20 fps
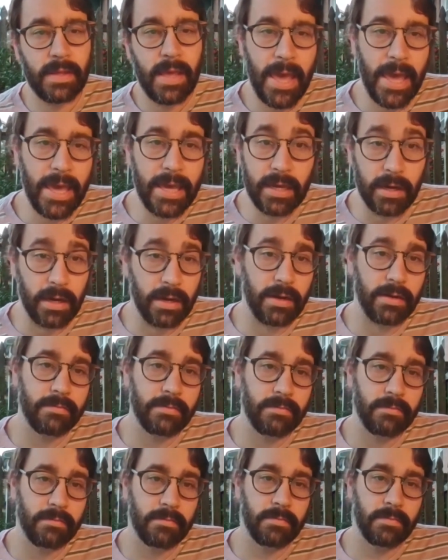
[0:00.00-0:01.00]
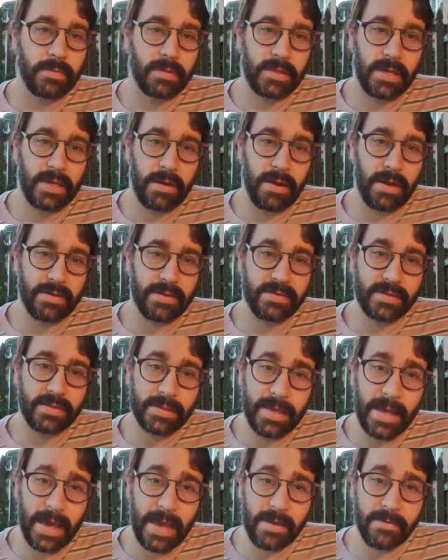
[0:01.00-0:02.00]
Hagar, Sarai's
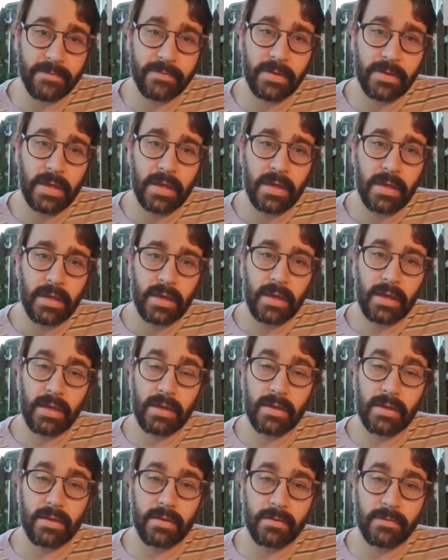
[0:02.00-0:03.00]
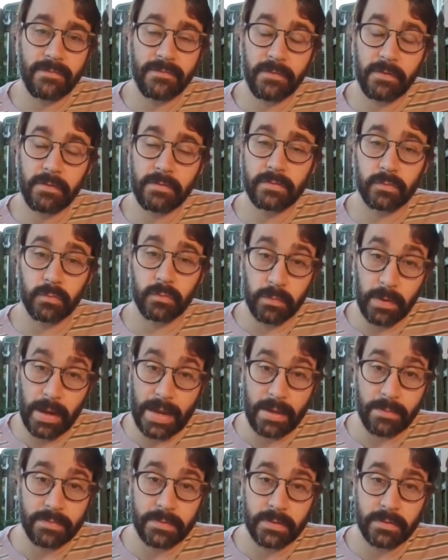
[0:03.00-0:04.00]
slave, is first
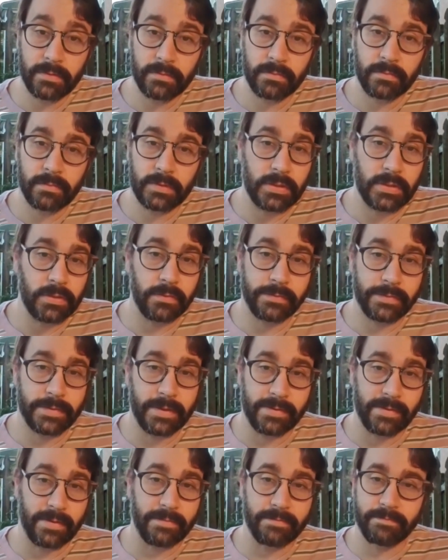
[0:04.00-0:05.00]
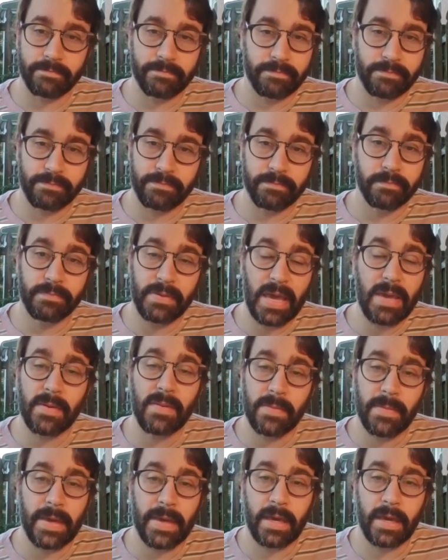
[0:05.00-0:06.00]
raped, used as a
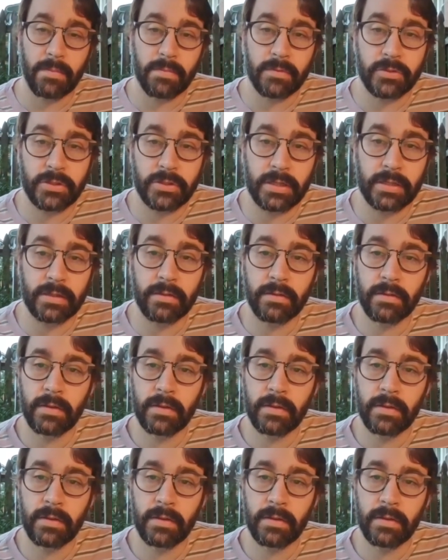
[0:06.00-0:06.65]
baby-making machine,